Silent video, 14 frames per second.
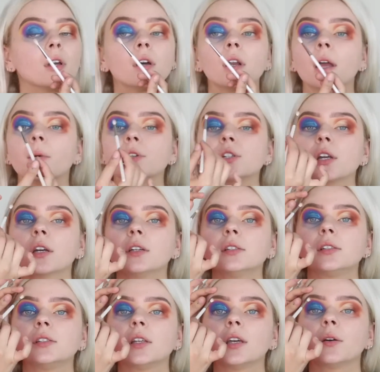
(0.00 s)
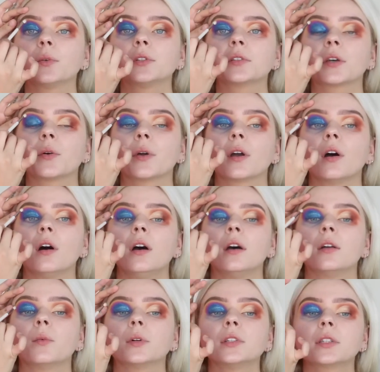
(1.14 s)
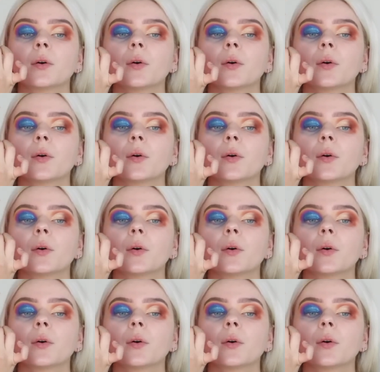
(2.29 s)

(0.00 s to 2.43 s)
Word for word: see what's going on. What's